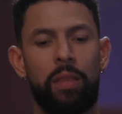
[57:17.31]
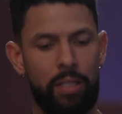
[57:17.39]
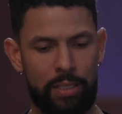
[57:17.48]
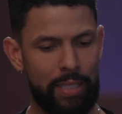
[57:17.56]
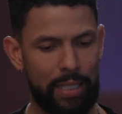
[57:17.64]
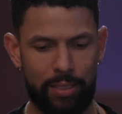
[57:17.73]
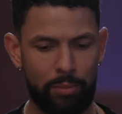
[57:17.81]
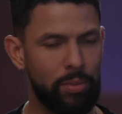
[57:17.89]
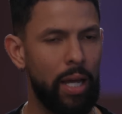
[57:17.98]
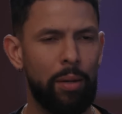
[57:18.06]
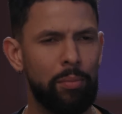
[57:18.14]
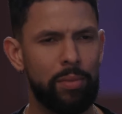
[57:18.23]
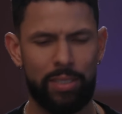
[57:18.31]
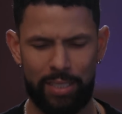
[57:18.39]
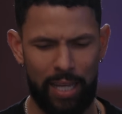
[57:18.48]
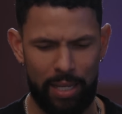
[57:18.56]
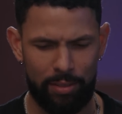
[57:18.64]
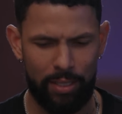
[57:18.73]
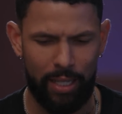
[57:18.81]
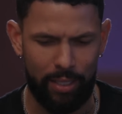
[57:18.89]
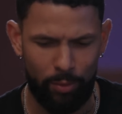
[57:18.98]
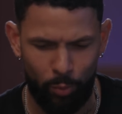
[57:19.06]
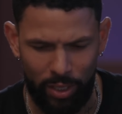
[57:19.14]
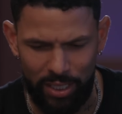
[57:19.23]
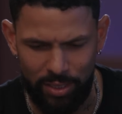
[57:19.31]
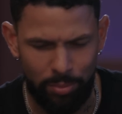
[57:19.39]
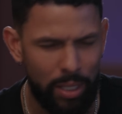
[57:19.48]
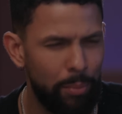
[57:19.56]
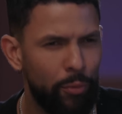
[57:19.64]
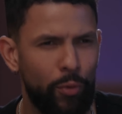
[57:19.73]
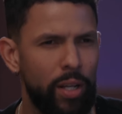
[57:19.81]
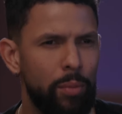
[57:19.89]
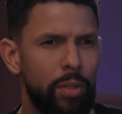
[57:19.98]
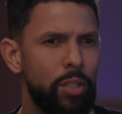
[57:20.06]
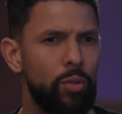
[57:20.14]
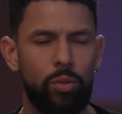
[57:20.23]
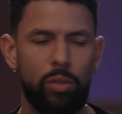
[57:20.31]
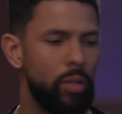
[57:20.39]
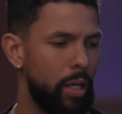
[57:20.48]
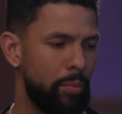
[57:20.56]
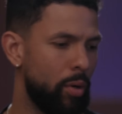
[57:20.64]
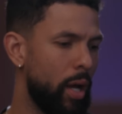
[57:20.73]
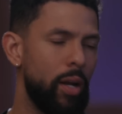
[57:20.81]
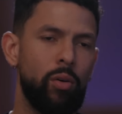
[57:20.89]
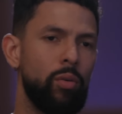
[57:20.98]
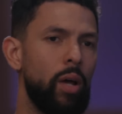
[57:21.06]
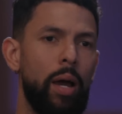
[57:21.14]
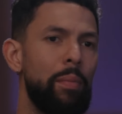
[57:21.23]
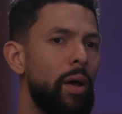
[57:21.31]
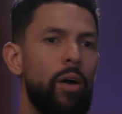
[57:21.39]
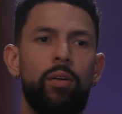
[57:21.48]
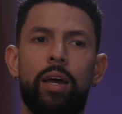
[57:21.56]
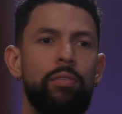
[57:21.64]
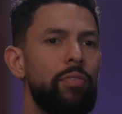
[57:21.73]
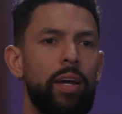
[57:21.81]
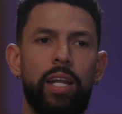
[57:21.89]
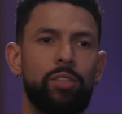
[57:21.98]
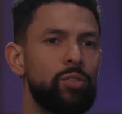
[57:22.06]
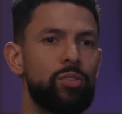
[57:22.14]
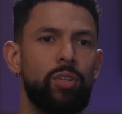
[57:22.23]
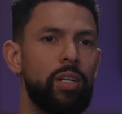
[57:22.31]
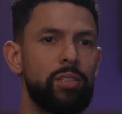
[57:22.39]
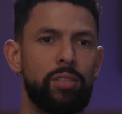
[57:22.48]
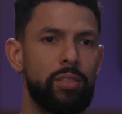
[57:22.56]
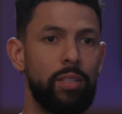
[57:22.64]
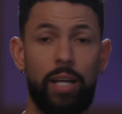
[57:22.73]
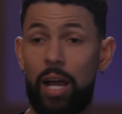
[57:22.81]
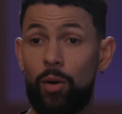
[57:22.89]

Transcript: Does that like release some type of freedom in you? You're like, bro, I don't have financial stress. Yeah.